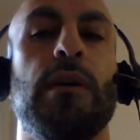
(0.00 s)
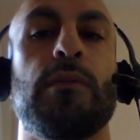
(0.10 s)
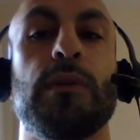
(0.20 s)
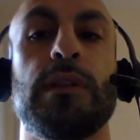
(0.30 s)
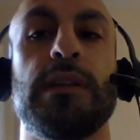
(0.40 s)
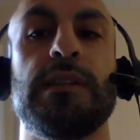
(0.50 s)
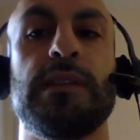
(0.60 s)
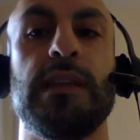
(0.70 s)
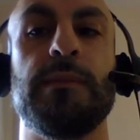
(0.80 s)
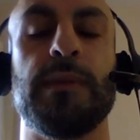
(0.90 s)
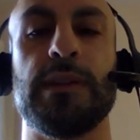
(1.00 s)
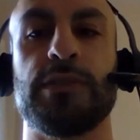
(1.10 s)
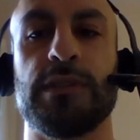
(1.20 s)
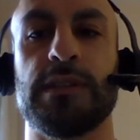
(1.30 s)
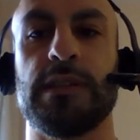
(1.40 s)
really deep
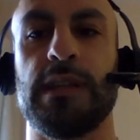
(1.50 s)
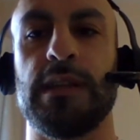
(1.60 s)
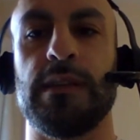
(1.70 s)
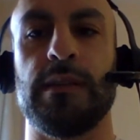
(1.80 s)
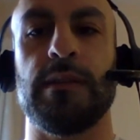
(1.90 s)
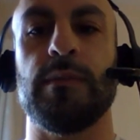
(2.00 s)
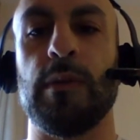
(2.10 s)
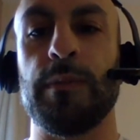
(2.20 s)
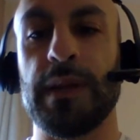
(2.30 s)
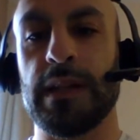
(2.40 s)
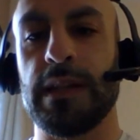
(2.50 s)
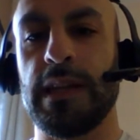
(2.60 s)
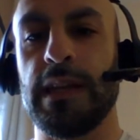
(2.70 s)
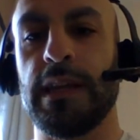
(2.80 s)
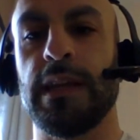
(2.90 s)
interest in
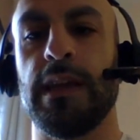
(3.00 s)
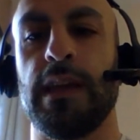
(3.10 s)
mobility